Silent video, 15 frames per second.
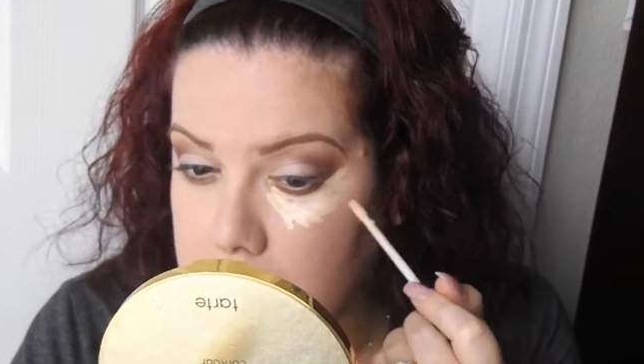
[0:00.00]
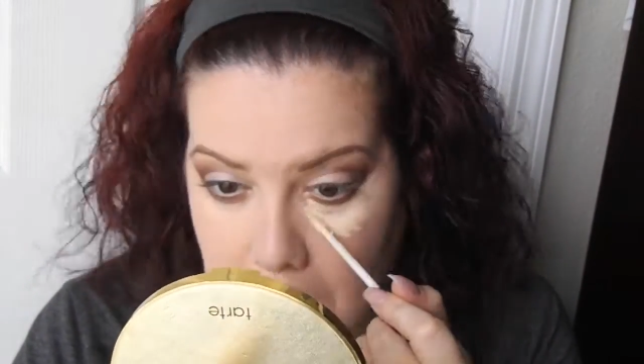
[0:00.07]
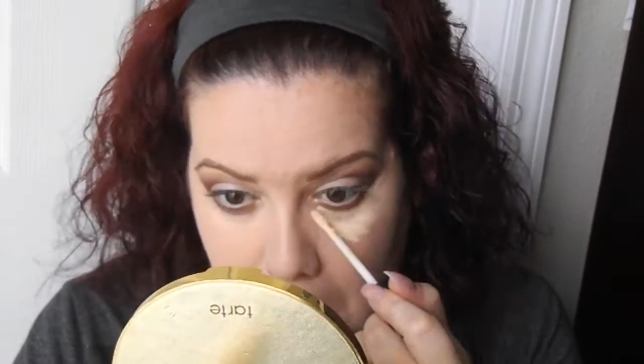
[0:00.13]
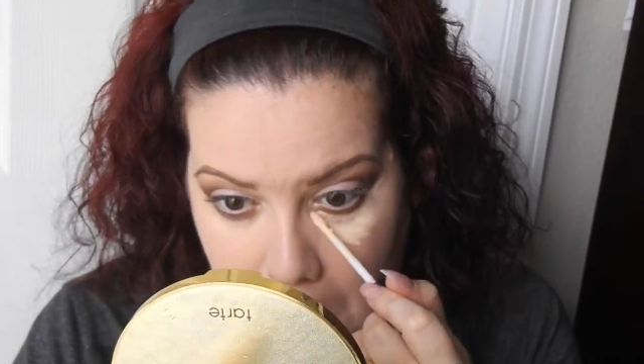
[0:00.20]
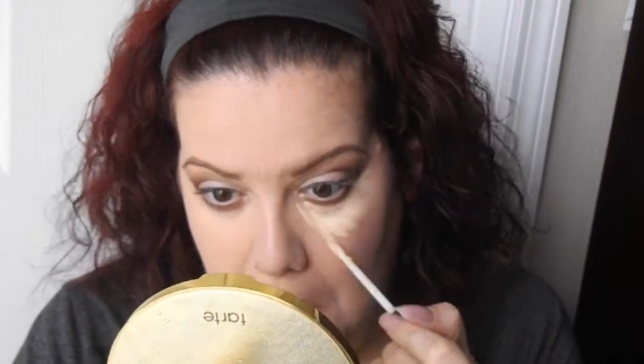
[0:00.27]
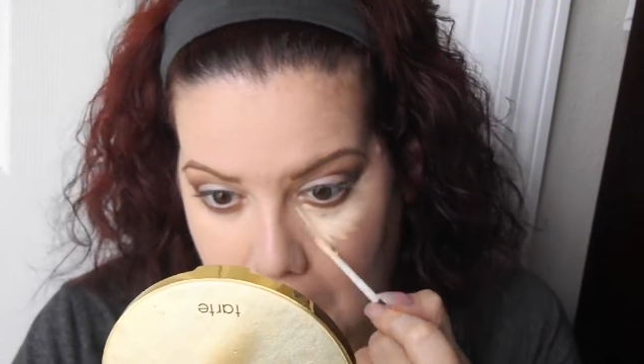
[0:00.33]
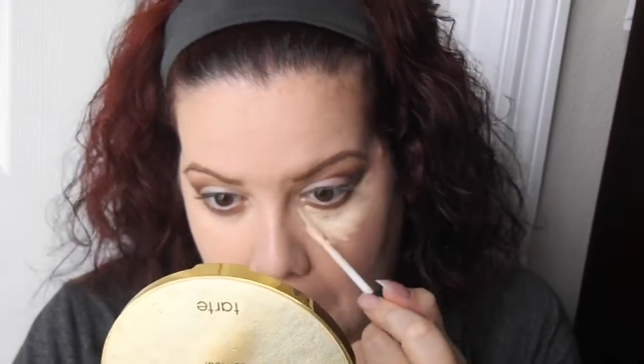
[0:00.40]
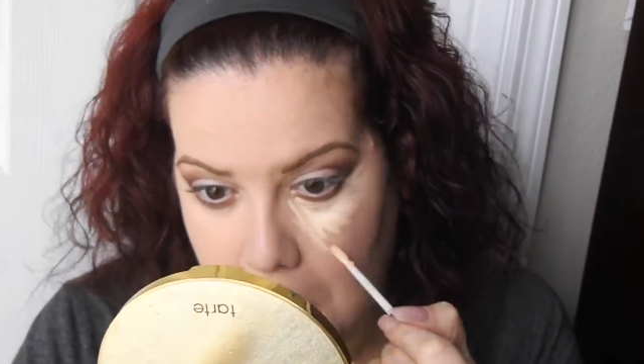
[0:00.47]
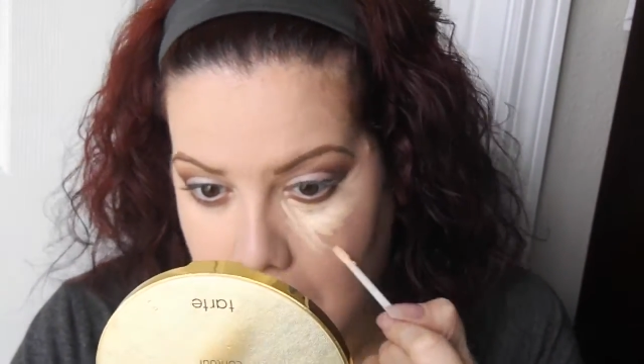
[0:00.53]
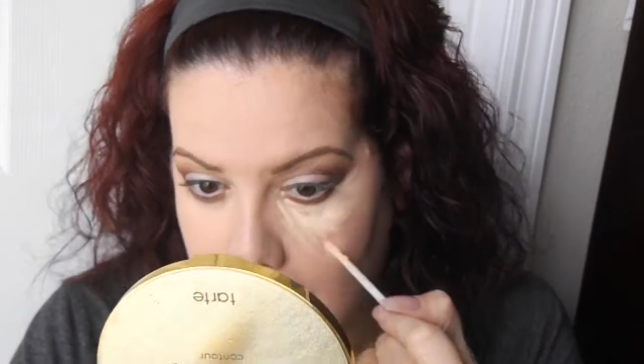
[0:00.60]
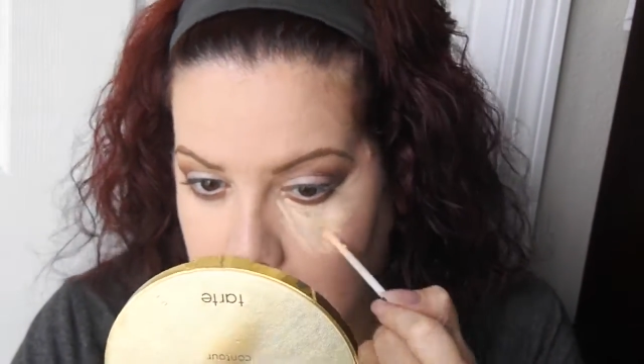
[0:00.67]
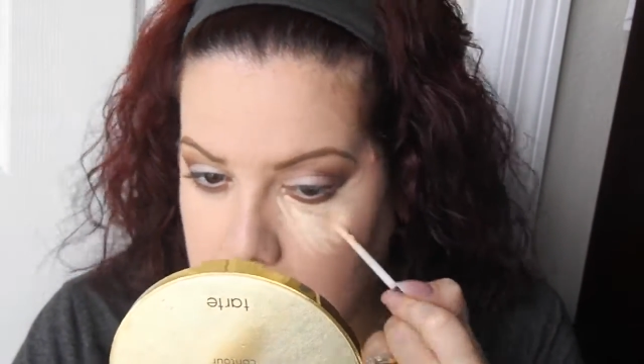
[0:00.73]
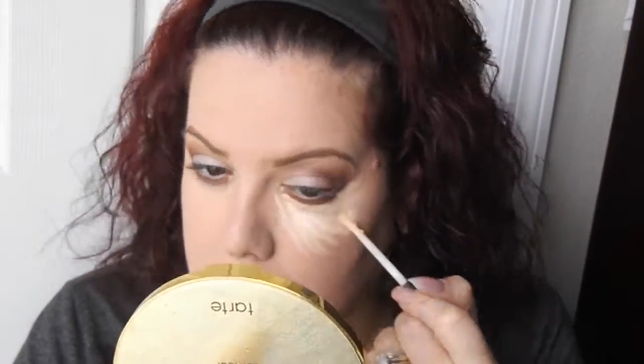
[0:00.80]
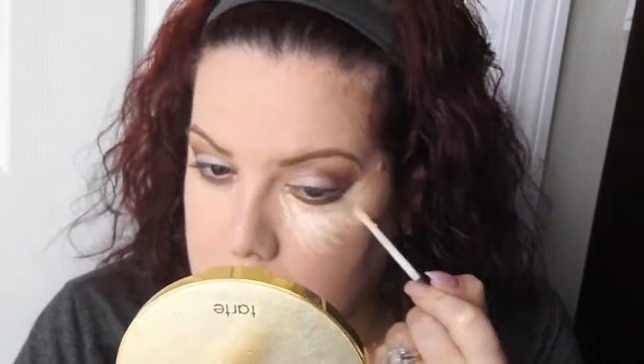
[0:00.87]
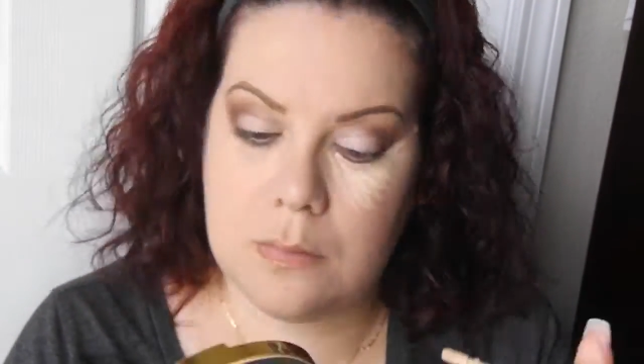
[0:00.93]
and I'm using
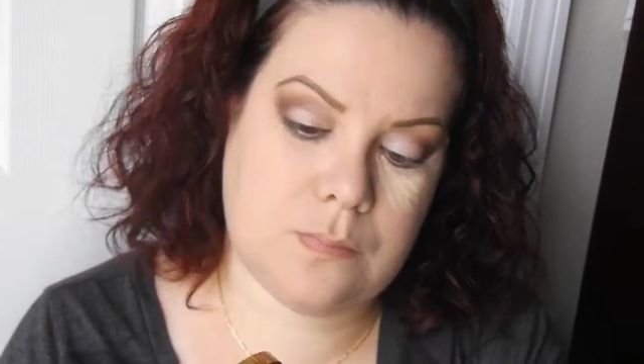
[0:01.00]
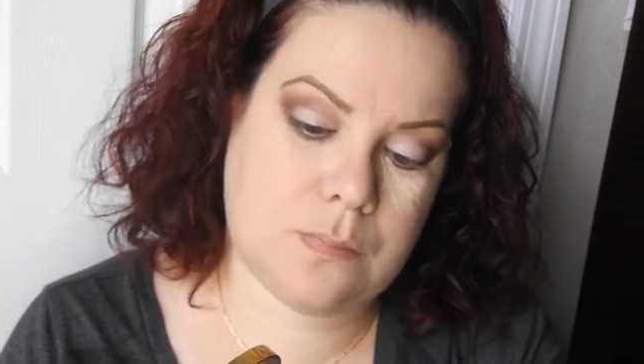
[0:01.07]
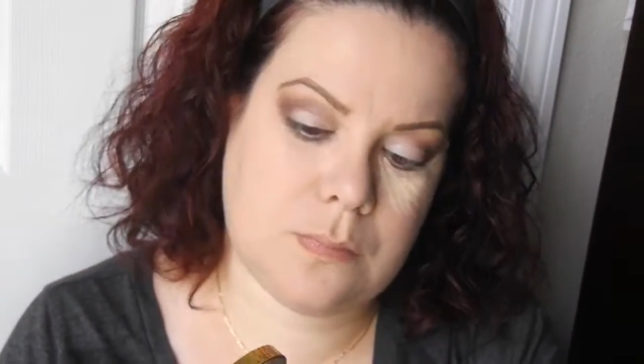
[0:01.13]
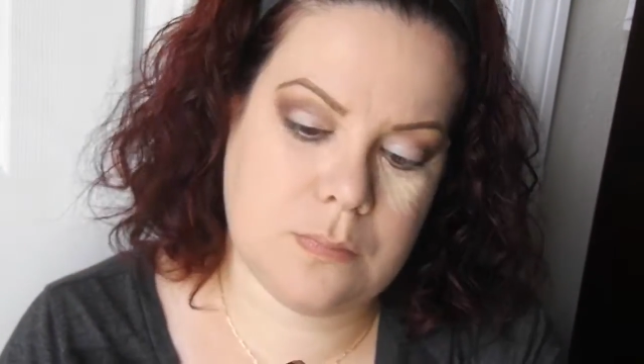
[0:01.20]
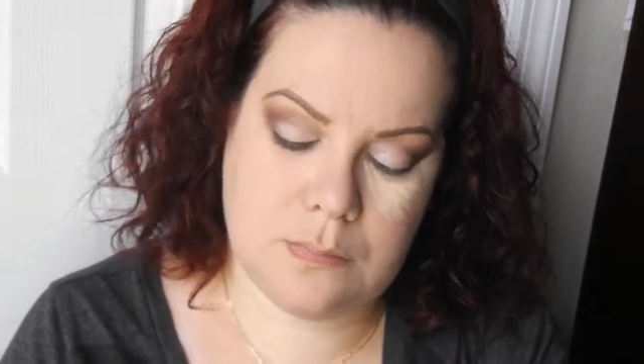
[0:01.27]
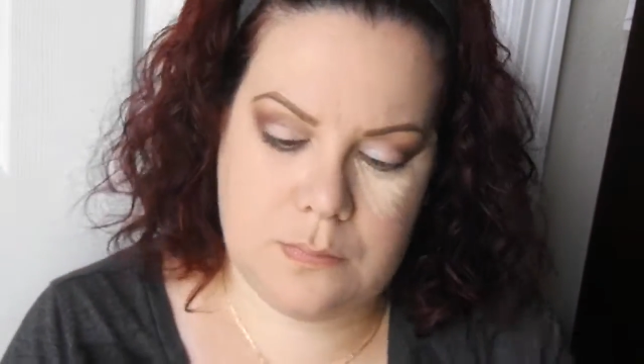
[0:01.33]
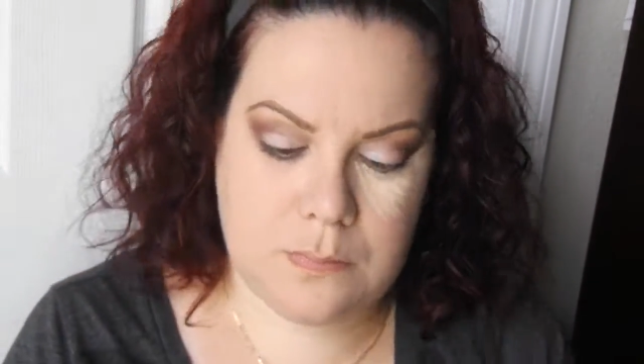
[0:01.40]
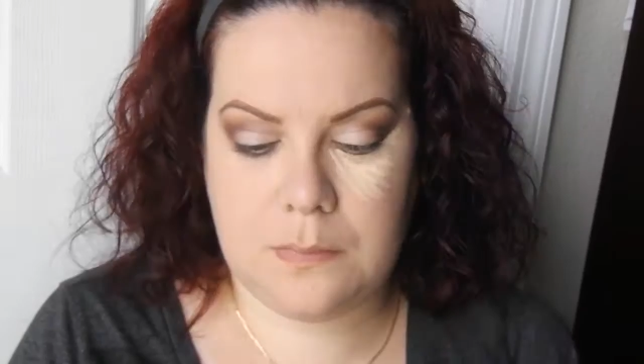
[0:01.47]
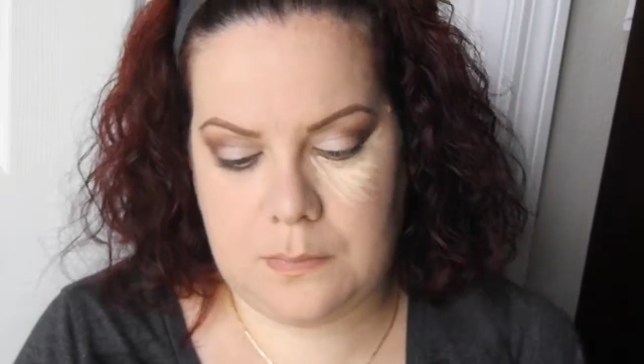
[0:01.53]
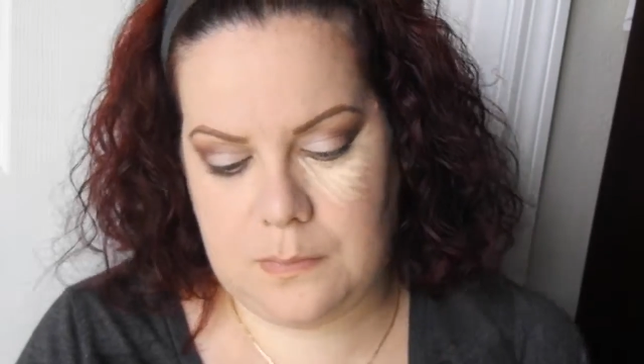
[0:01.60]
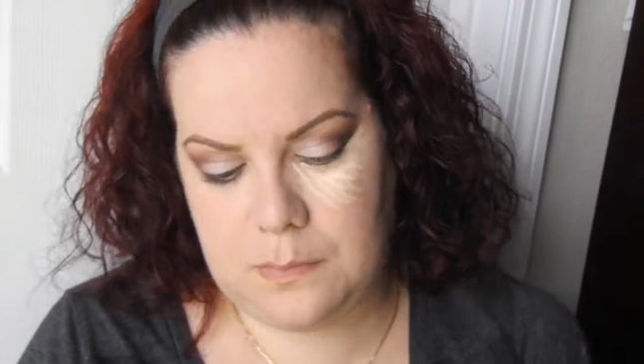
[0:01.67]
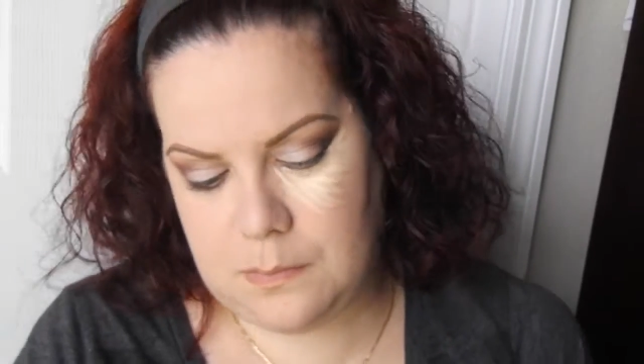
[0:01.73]
the Smashbox